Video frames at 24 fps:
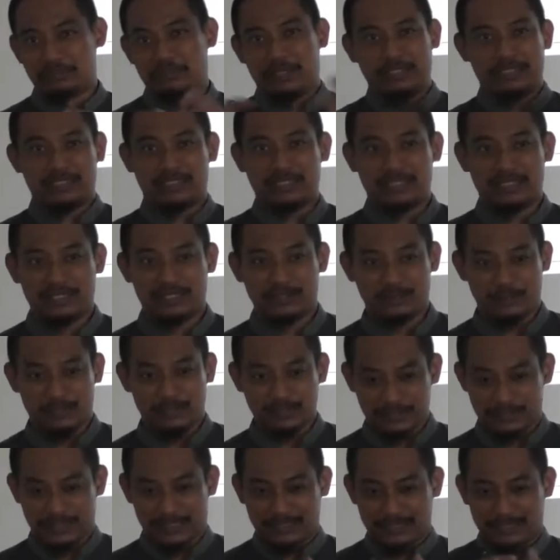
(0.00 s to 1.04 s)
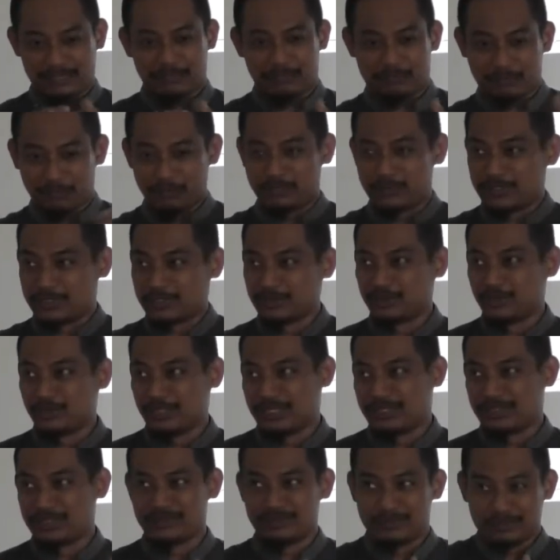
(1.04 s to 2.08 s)
basically you are starting from zero
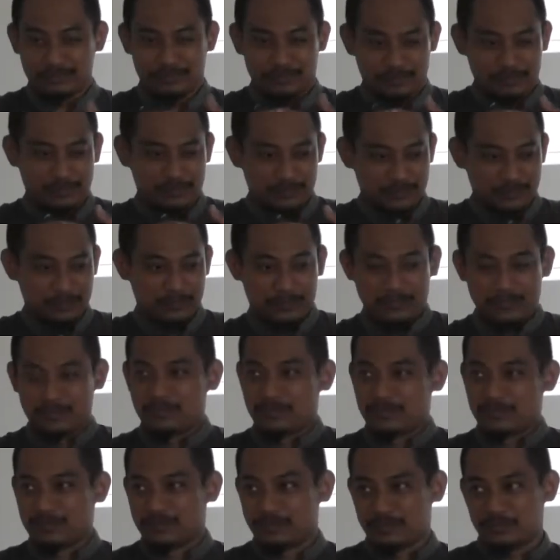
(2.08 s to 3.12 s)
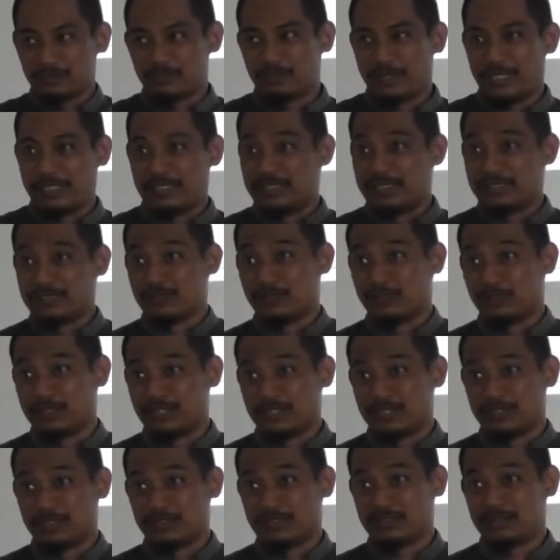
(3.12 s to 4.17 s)
and planning the whole
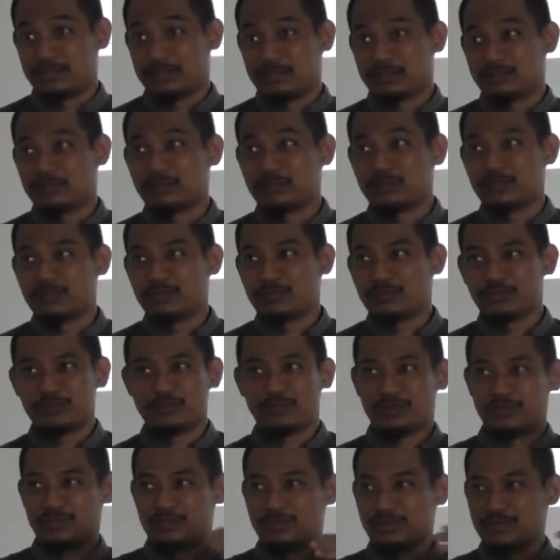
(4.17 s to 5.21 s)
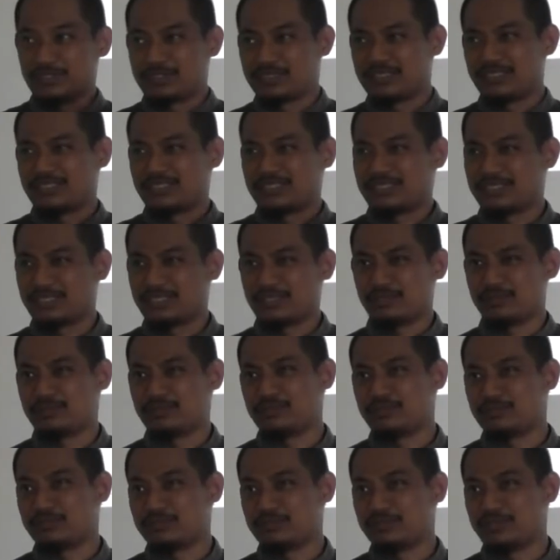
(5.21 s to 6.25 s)
thing. Which category are
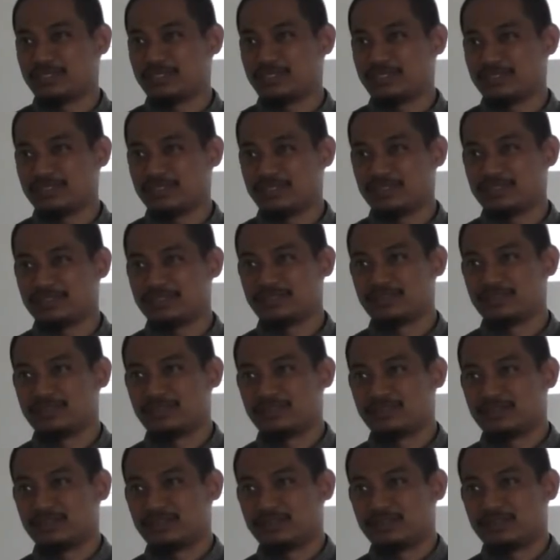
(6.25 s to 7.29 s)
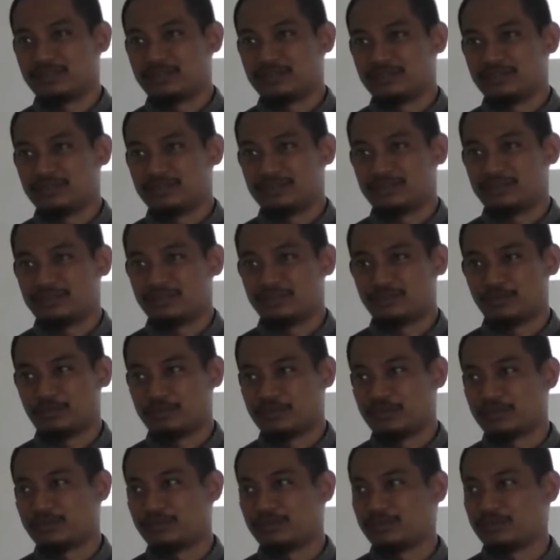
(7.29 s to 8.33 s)
you mainly? From
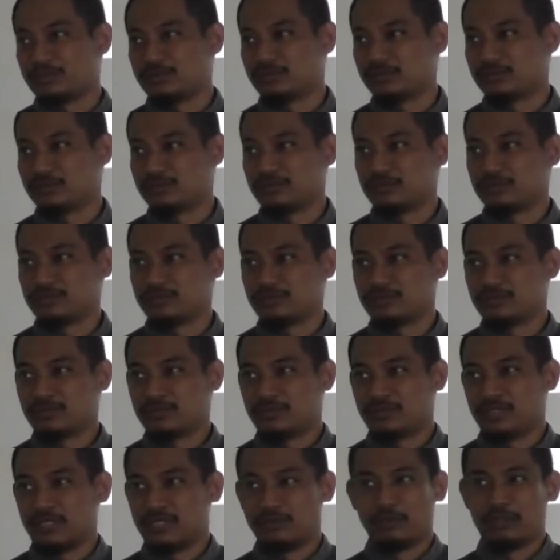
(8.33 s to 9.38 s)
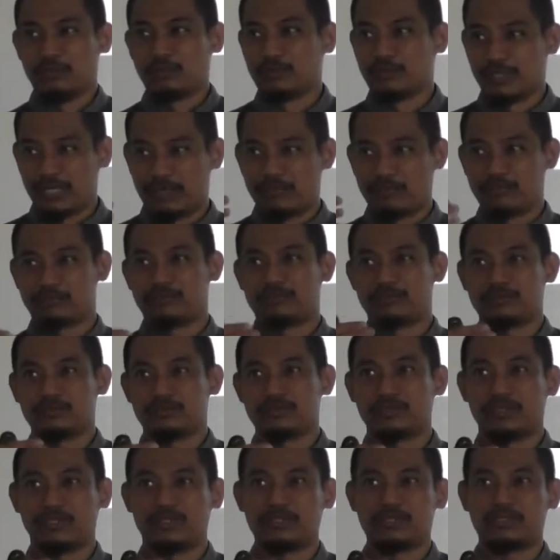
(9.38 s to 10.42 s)
zero. Anyone who
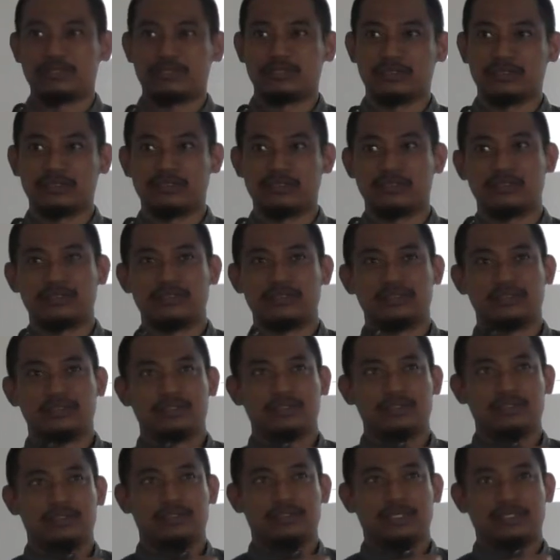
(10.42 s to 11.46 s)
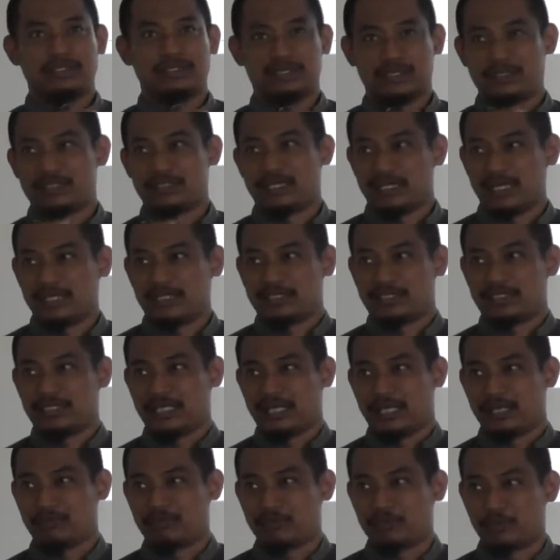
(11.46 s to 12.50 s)
have got the lecturer that actually
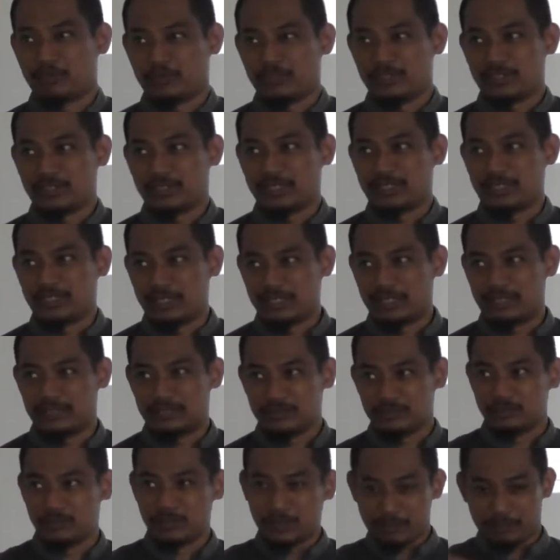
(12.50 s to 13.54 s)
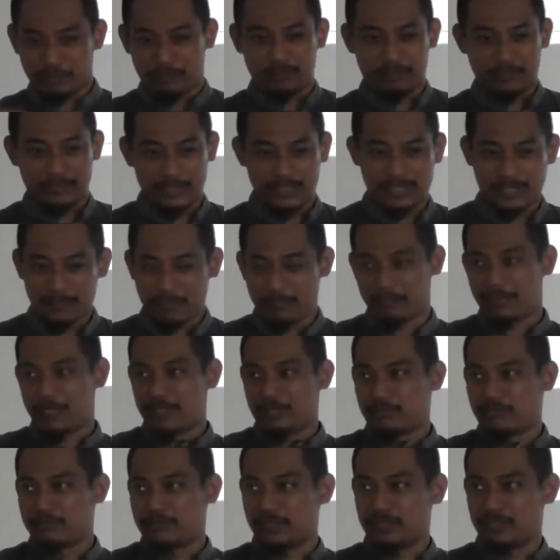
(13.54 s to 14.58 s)
have a project running and you have become
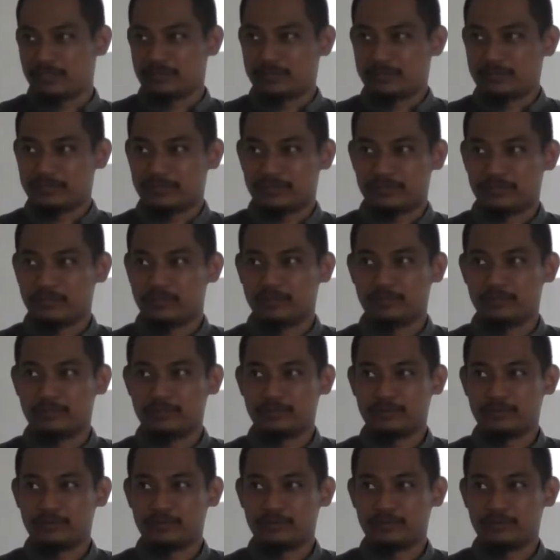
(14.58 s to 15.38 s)
part of that? No?